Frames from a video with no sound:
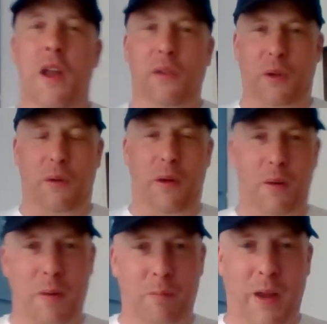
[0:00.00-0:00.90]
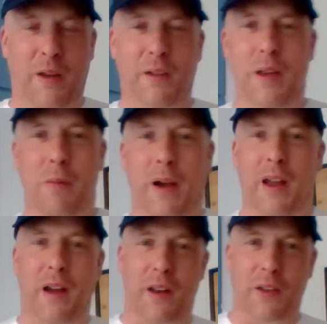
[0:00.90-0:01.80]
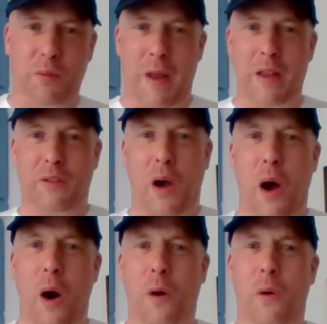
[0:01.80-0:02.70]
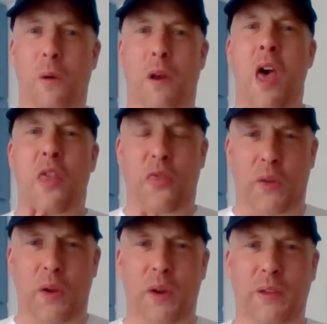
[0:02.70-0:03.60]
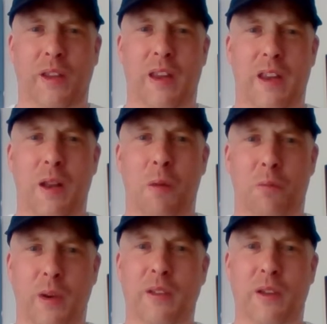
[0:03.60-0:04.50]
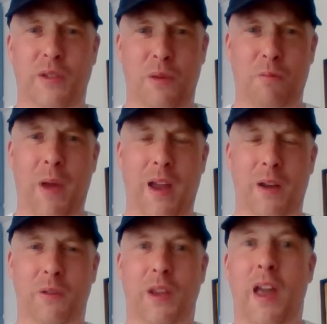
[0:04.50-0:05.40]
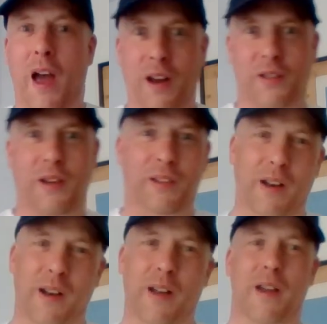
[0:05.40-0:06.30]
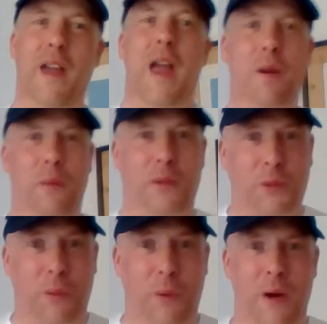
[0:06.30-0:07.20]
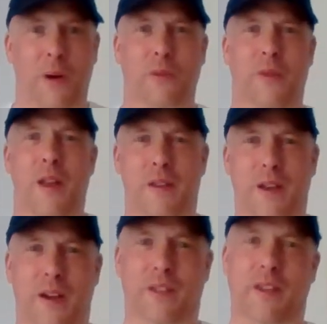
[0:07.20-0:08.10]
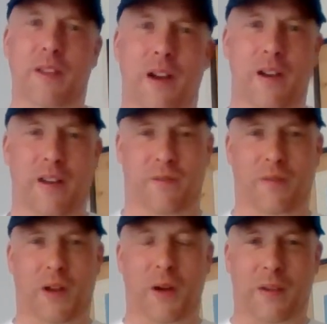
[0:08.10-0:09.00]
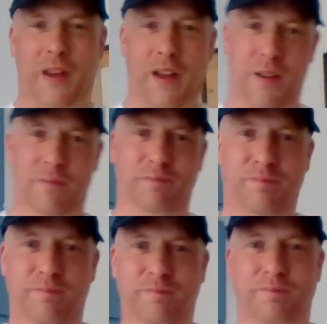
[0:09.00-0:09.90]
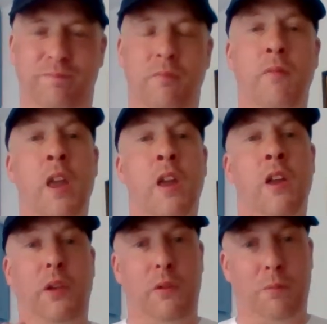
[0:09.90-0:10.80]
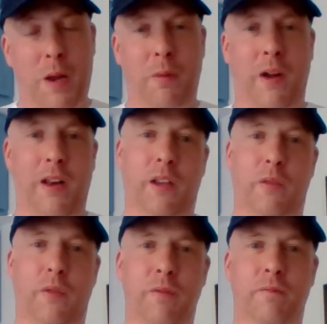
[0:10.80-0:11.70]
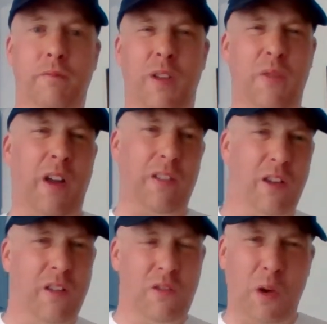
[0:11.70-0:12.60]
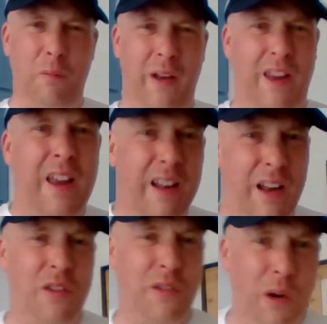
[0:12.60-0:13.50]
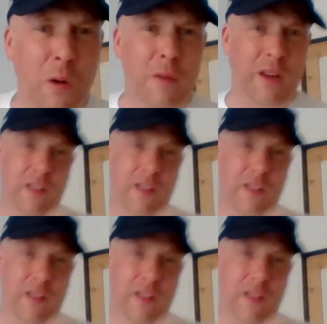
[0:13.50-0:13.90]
So I went back on eBay and I spent a whole 13 British pounds. Actually, tell a lie, it was £12.99. Okay. So it's made by LATTAFA. In fact, shut up Leggy, let's show them it.